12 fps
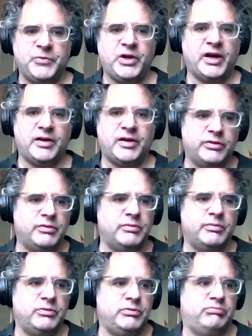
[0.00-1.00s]
You have
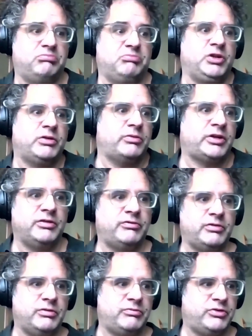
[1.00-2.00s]
to you know like
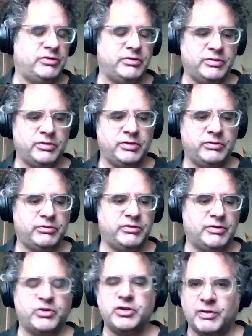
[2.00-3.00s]
it's, it's, it's,
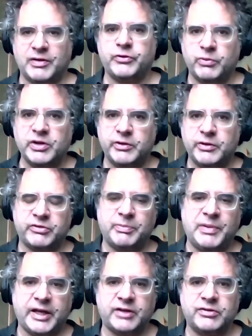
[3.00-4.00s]
something you have to really
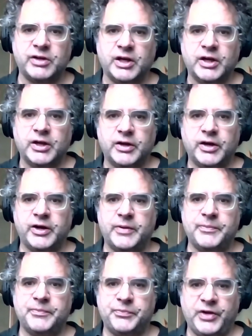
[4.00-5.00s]
respect
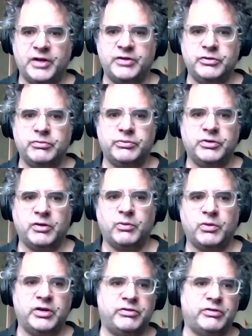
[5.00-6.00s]
um, and you you don't
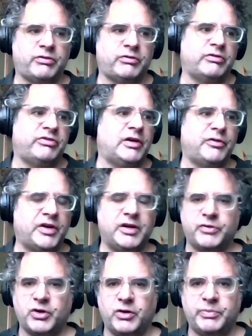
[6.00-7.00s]
want it just to sell
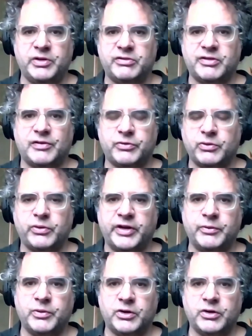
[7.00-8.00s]
five copies after all
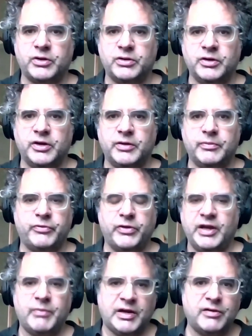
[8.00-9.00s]
that work um, for
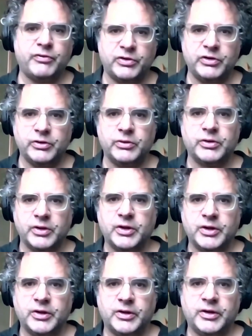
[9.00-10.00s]
them and for you
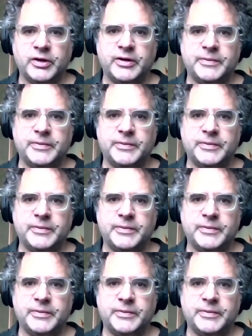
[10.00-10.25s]
yeah.